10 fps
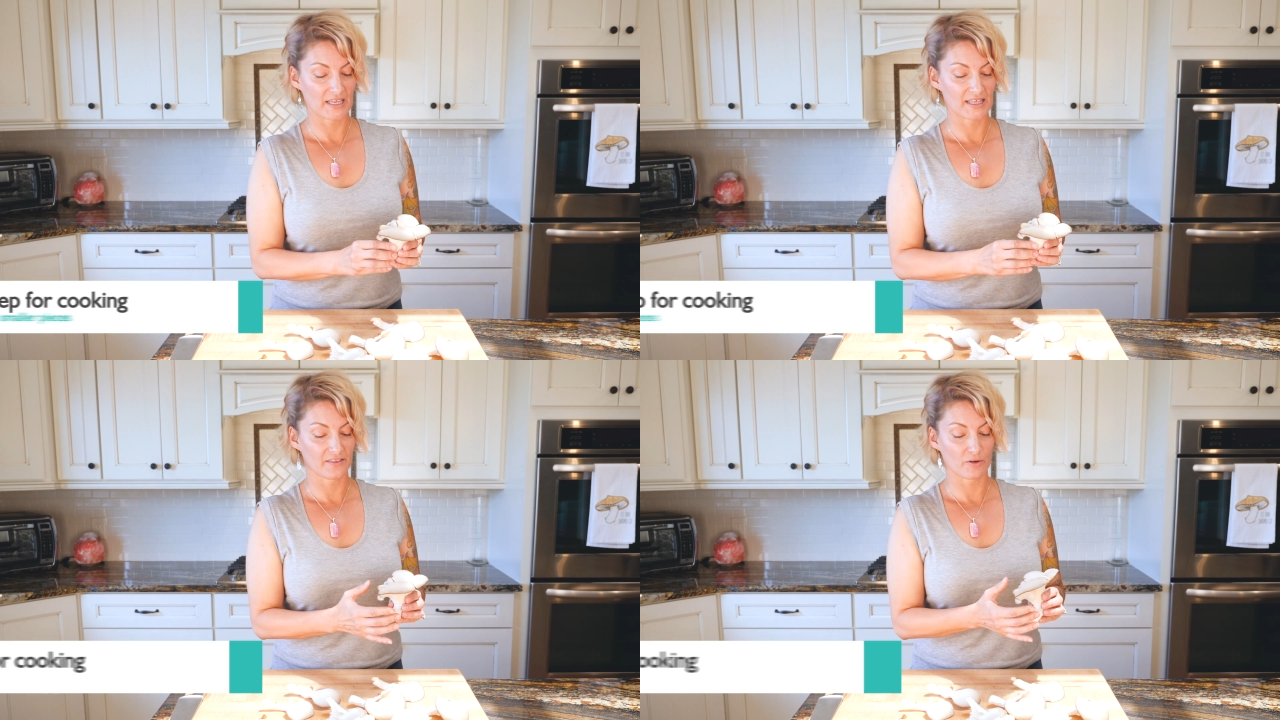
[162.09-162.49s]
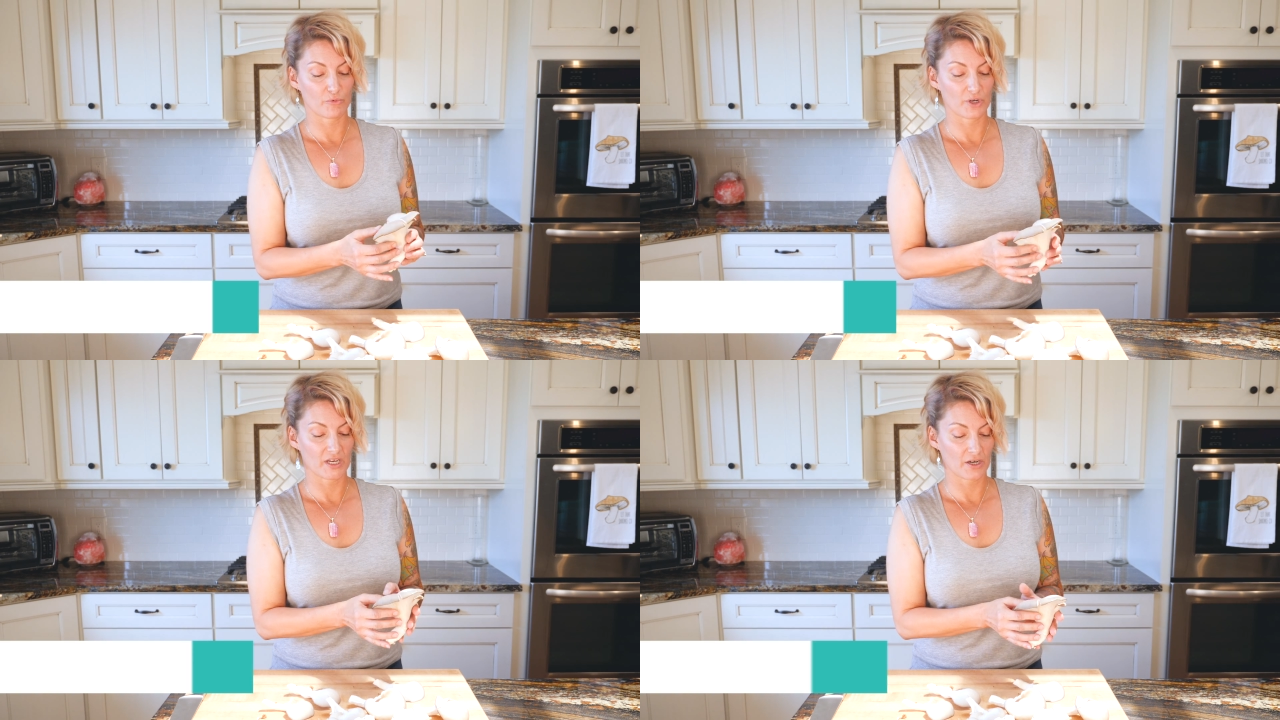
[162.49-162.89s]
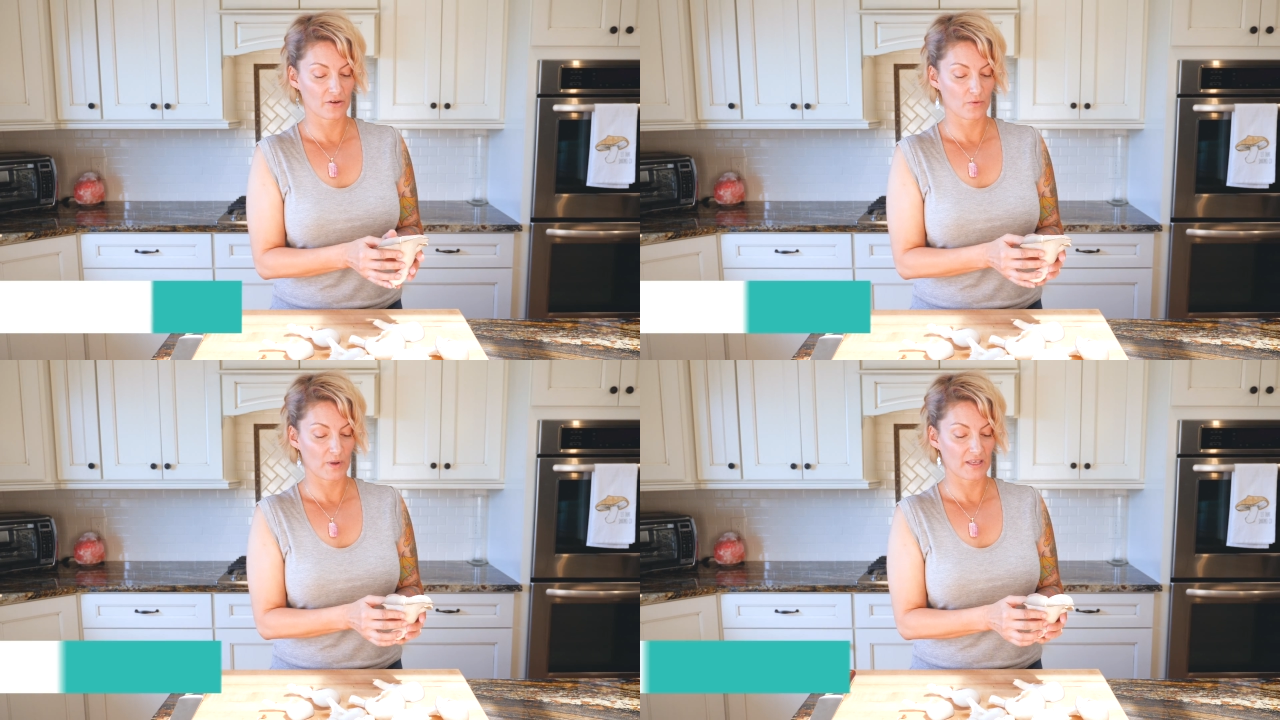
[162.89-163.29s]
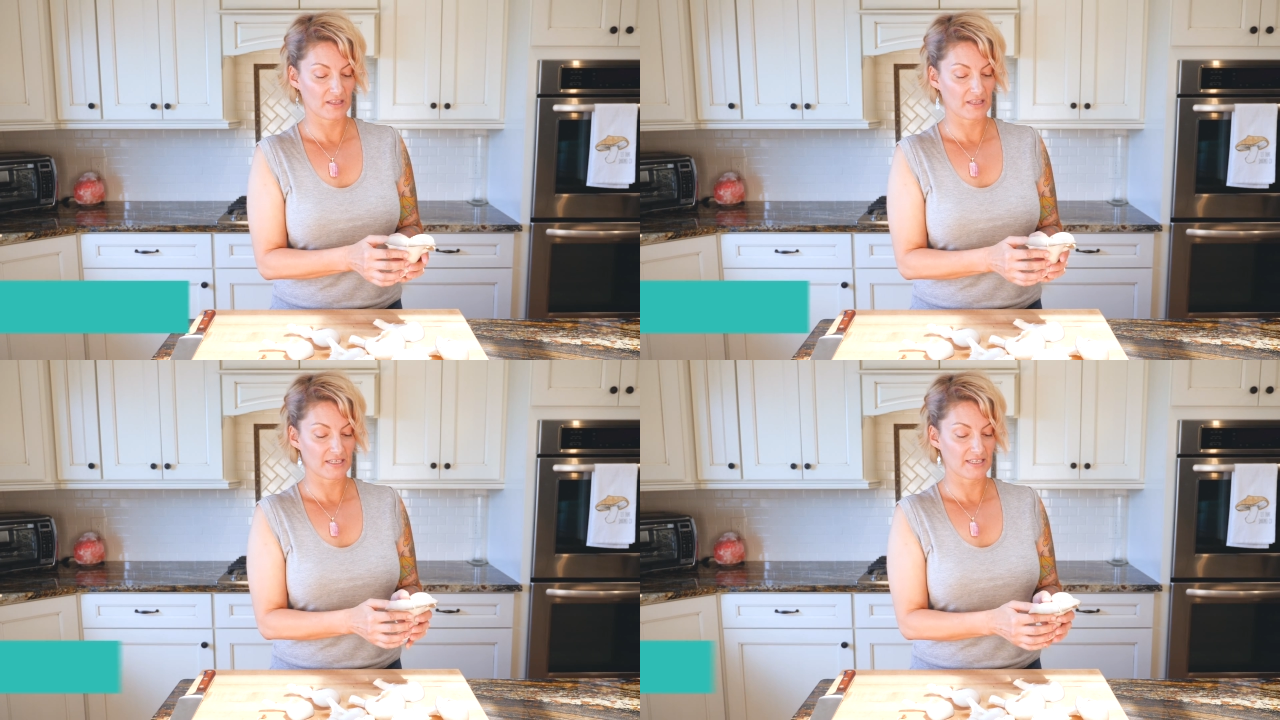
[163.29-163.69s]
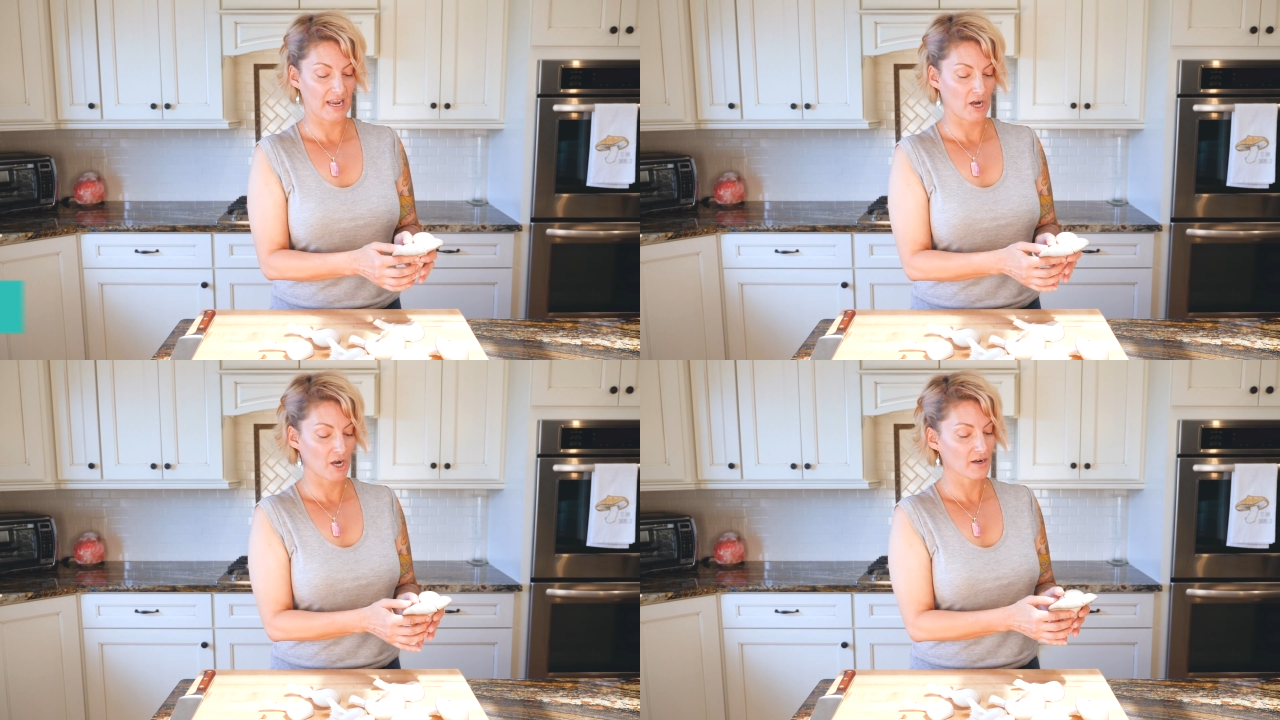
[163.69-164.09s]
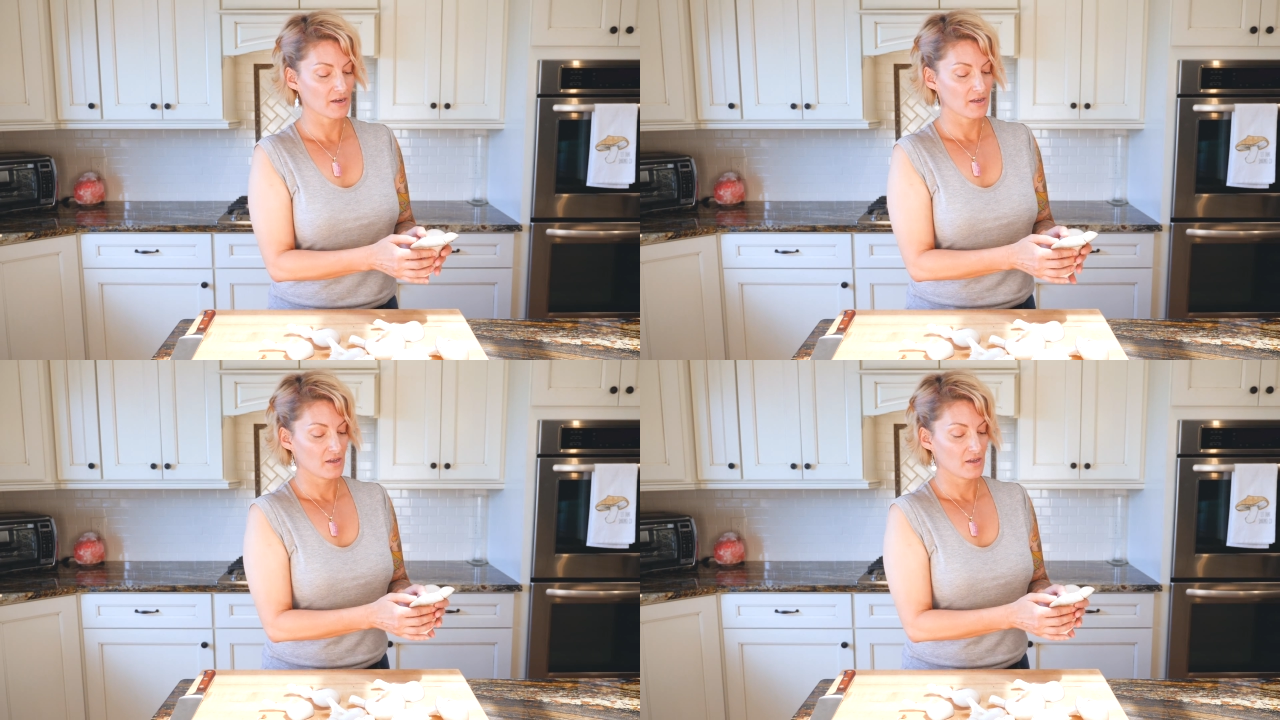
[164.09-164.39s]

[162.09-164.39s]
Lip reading: I think they're prettier the way that they tear.